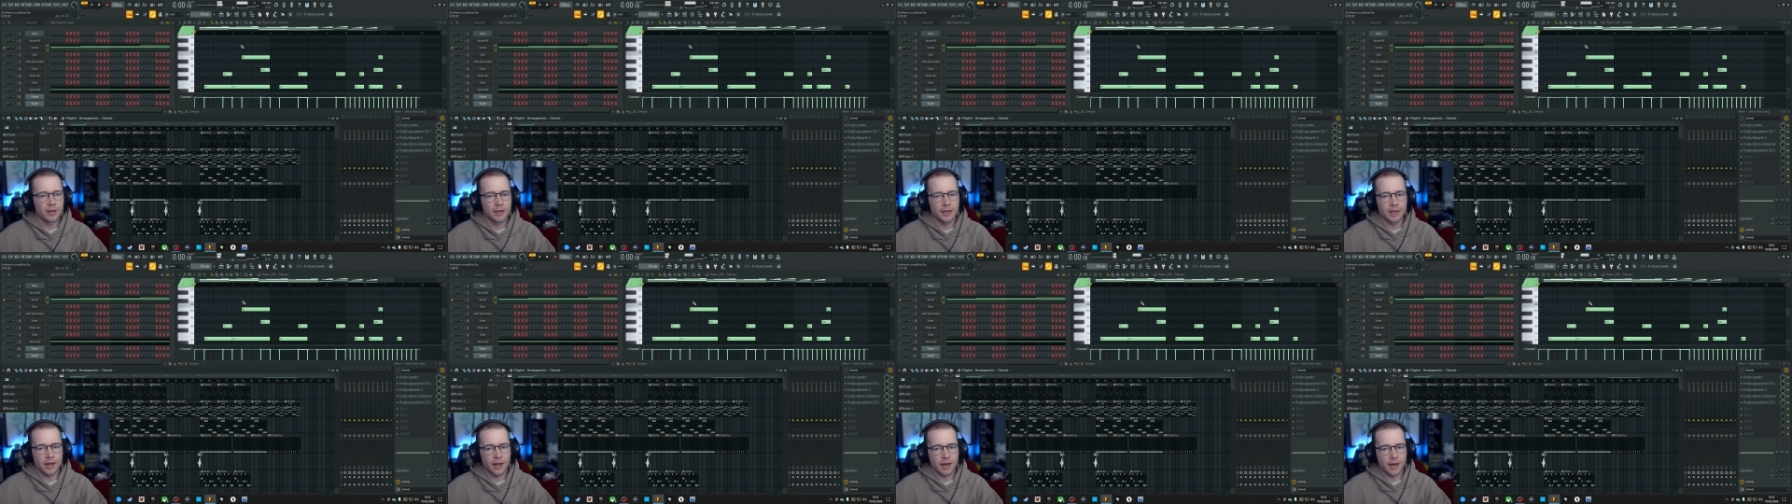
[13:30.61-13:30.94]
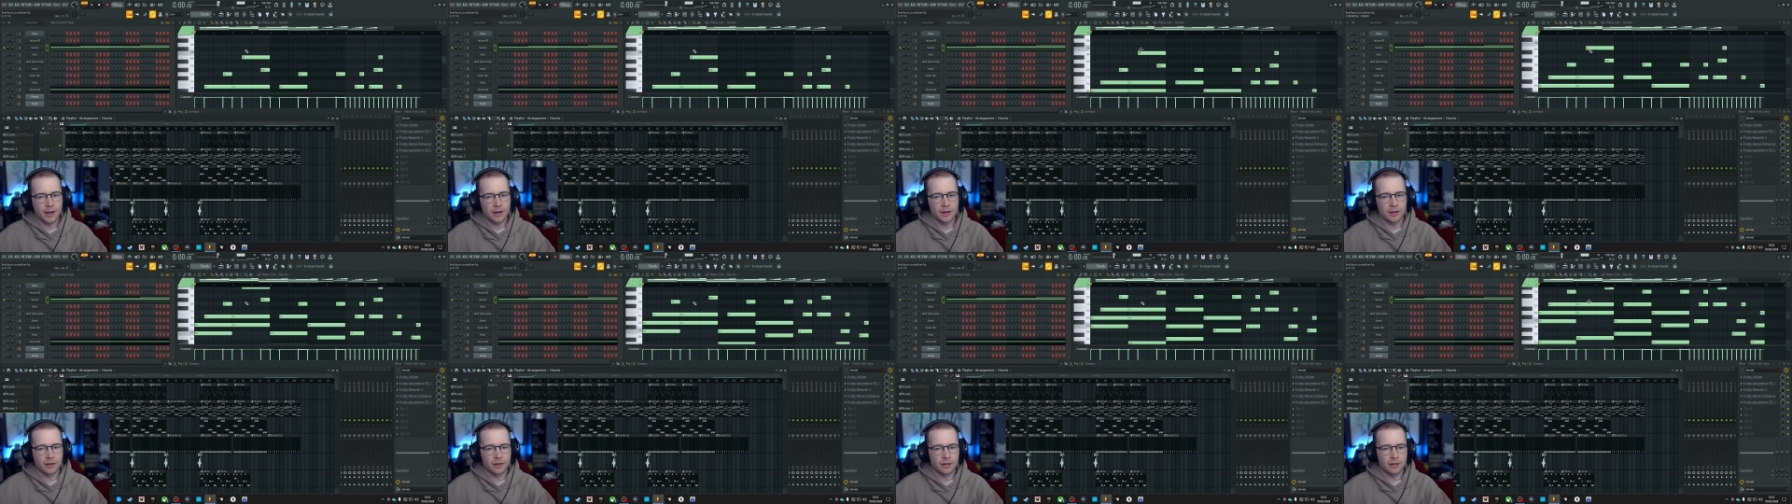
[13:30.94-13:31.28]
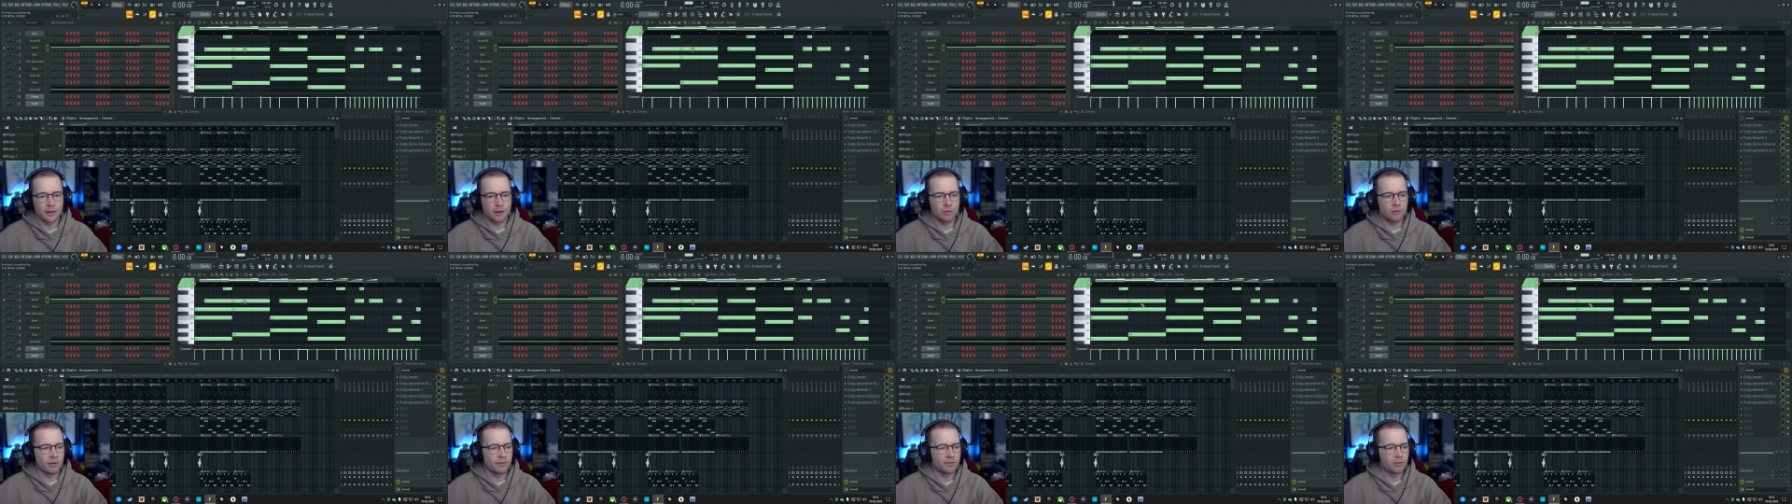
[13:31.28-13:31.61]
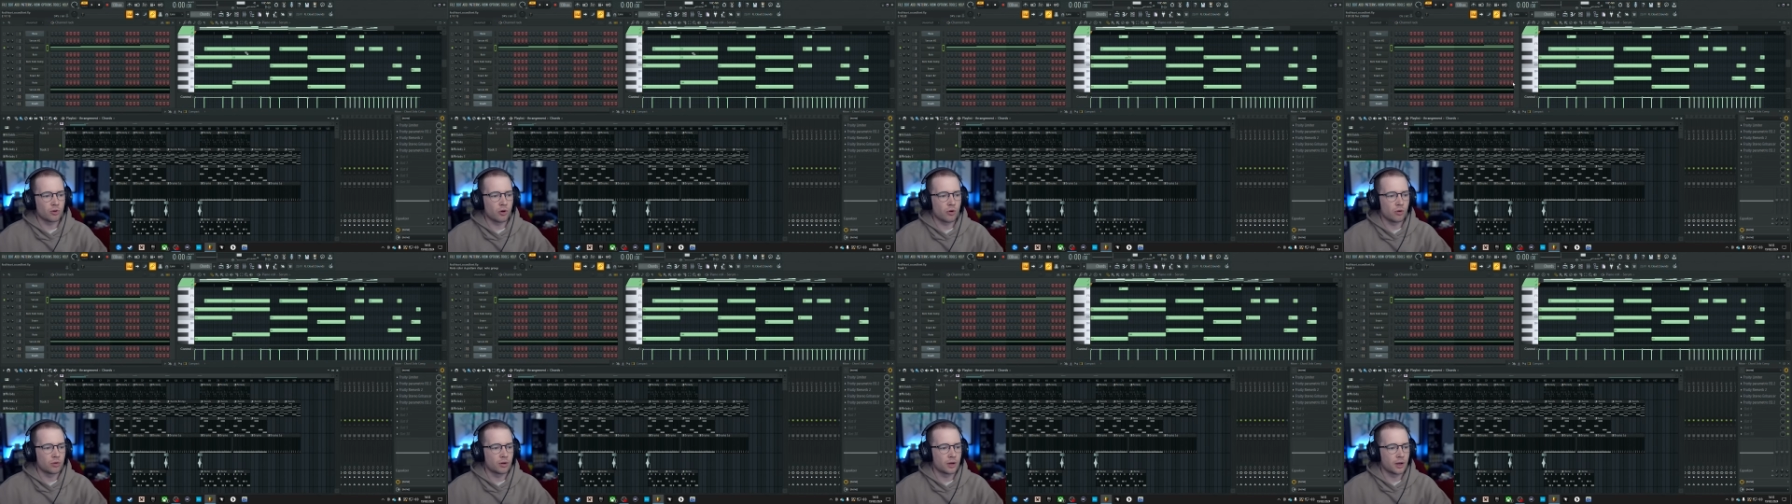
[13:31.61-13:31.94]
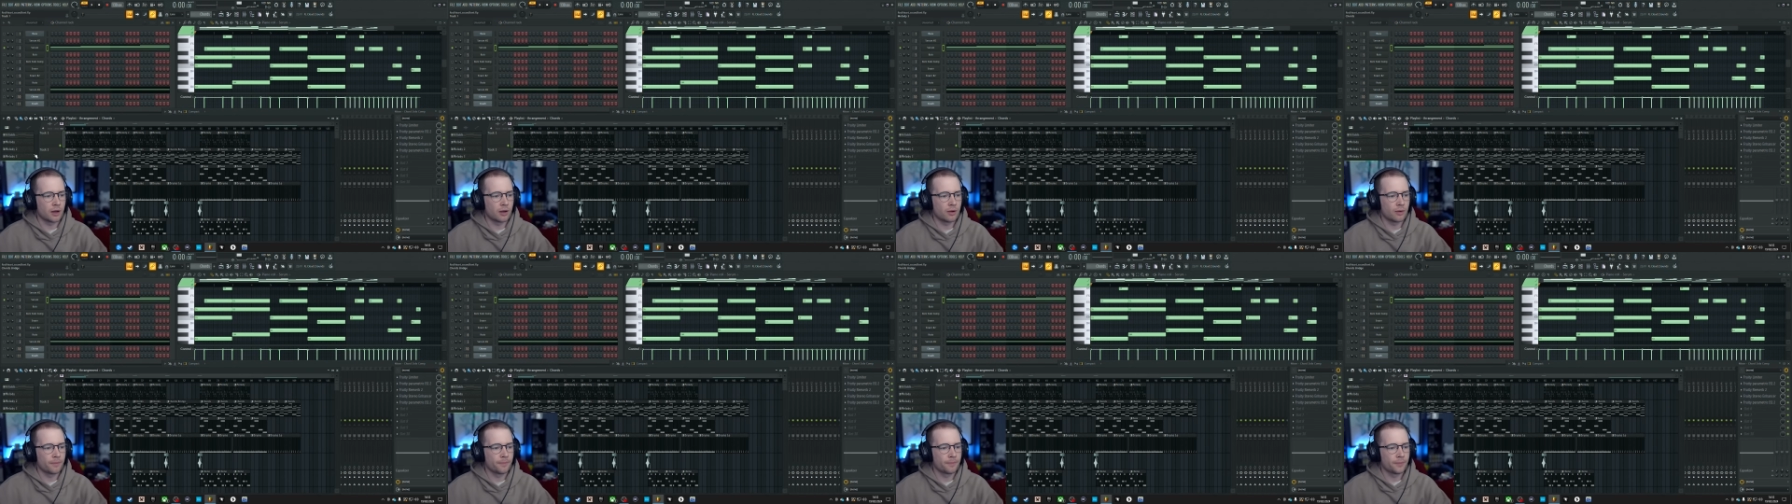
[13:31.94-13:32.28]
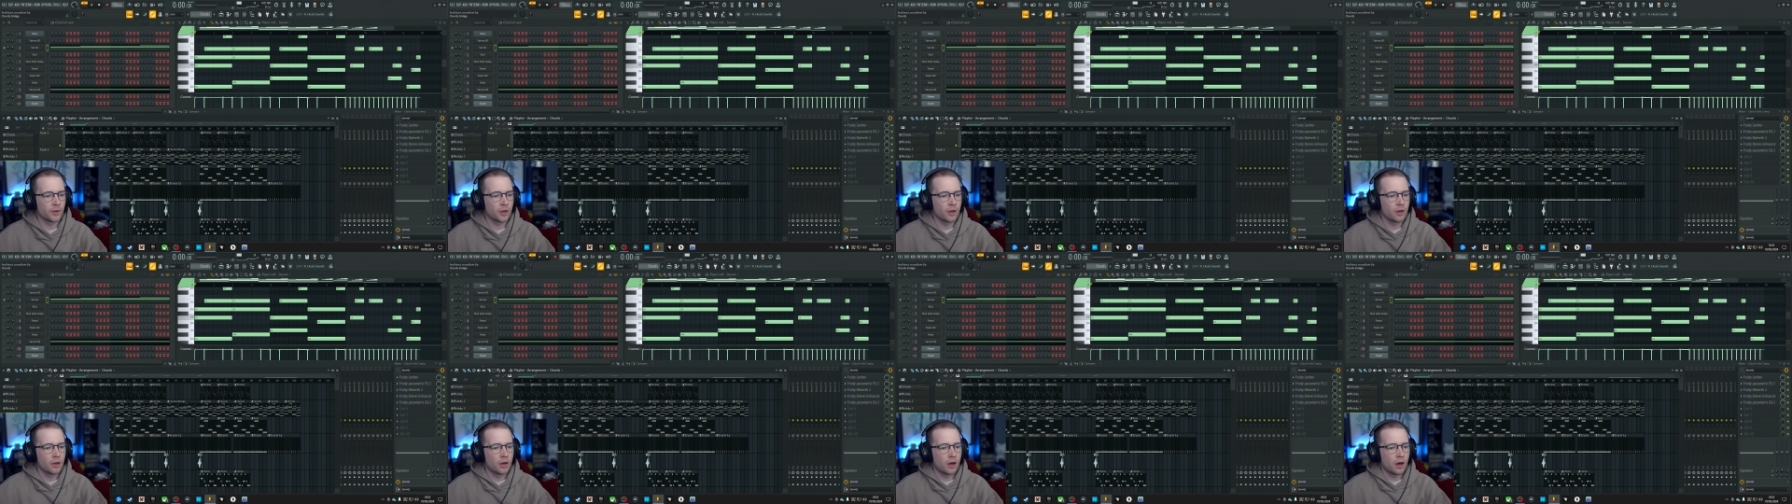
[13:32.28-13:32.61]
Get out of here. That riff's old now.
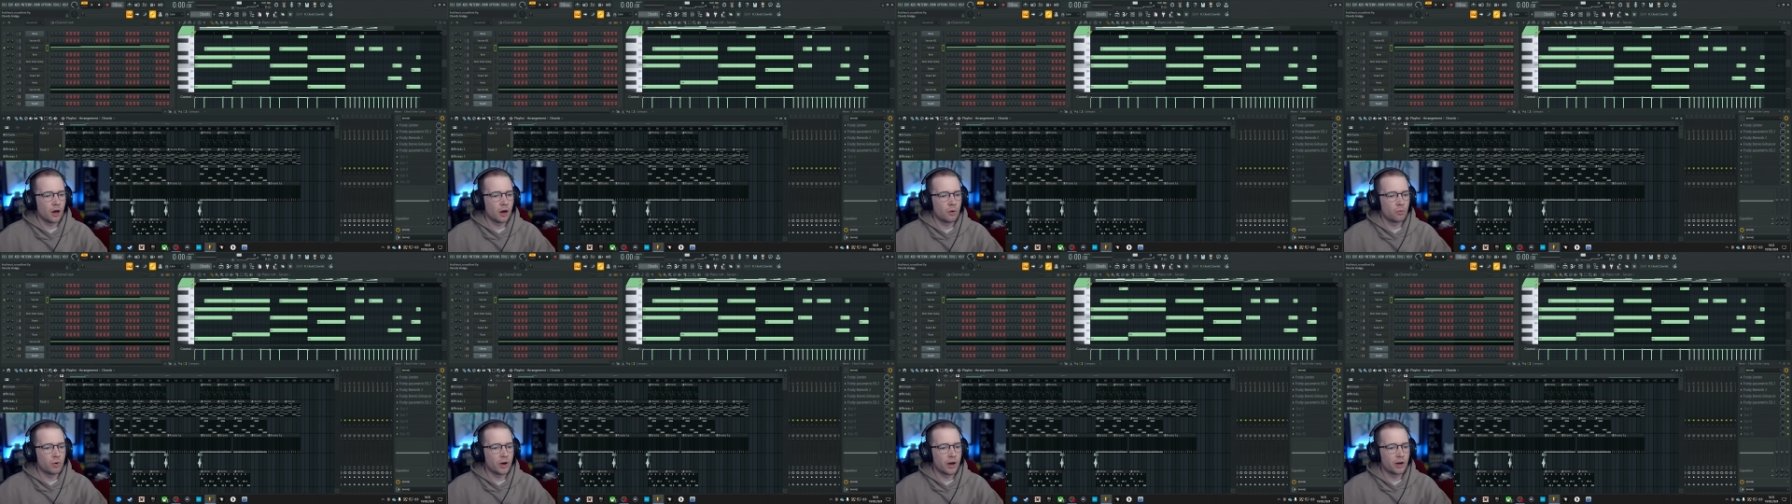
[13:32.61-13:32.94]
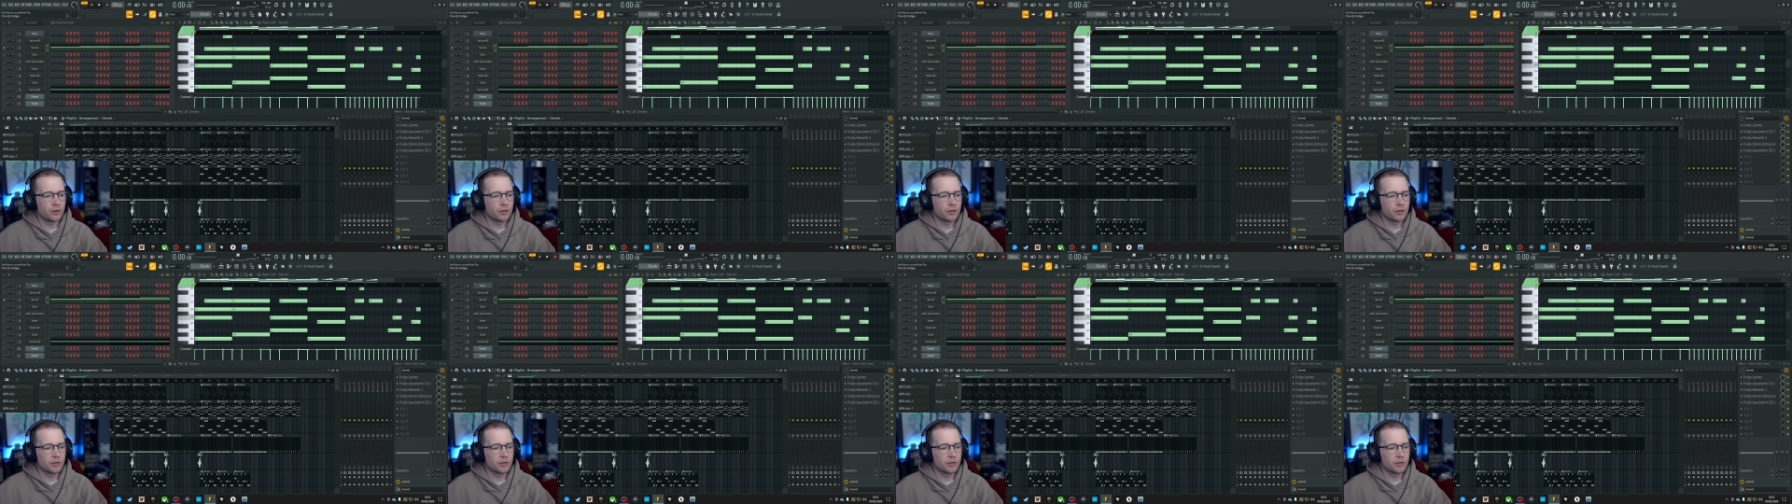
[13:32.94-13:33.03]
What